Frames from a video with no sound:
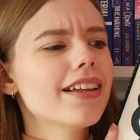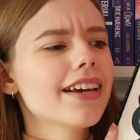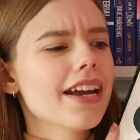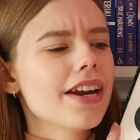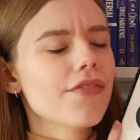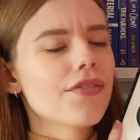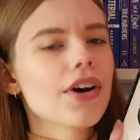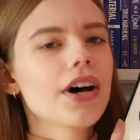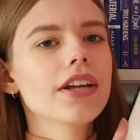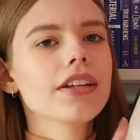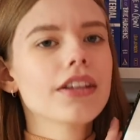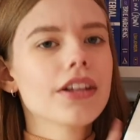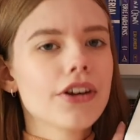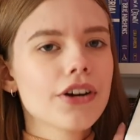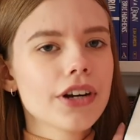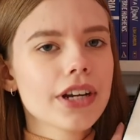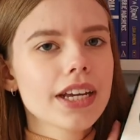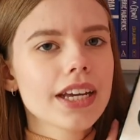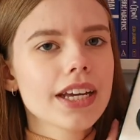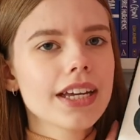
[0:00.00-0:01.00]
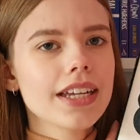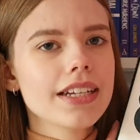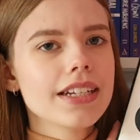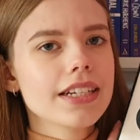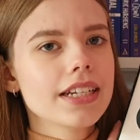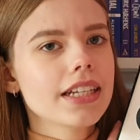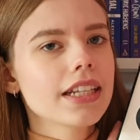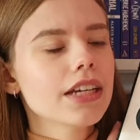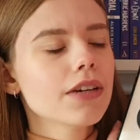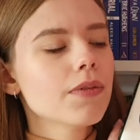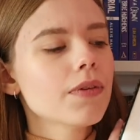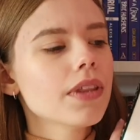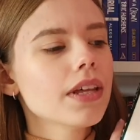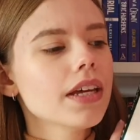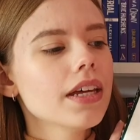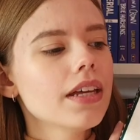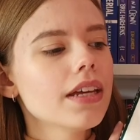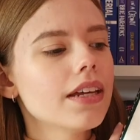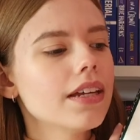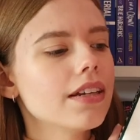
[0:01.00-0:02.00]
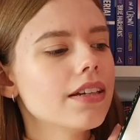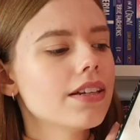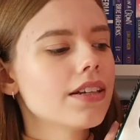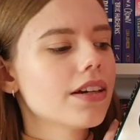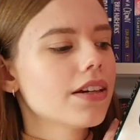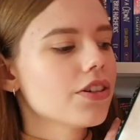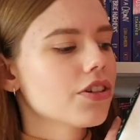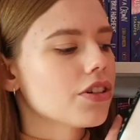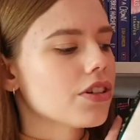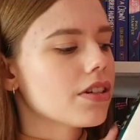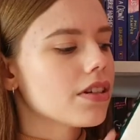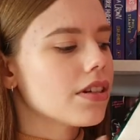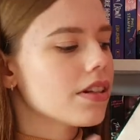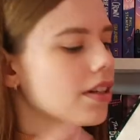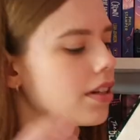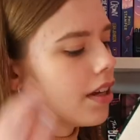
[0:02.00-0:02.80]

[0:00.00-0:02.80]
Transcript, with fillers: kind of unlearning it and dealing with it and I just